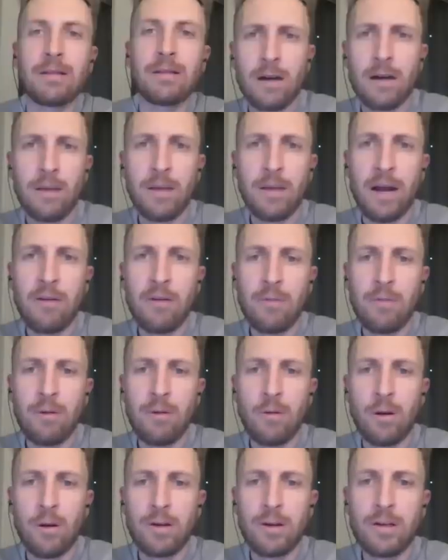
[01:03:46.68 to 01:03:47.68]
I mean, I would be
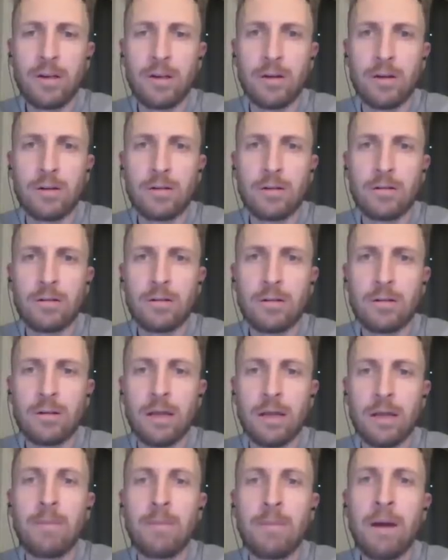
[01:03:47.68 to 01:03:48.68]
worried too.
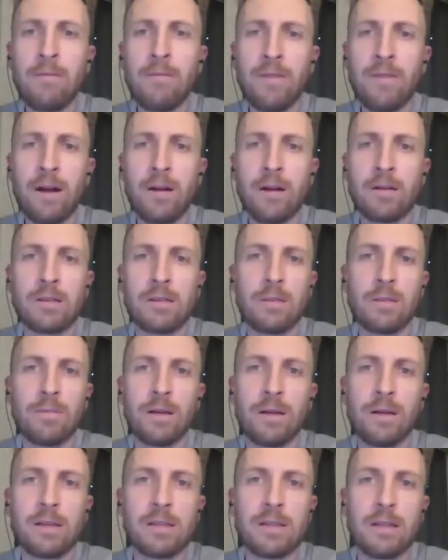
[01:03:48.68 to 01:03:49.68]
Like Betfair is the
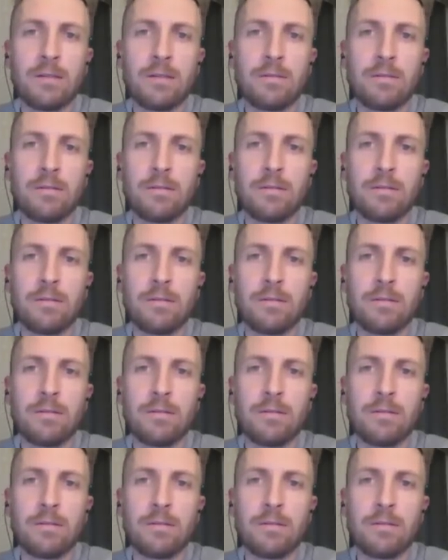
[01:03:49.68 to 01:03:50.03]
place that,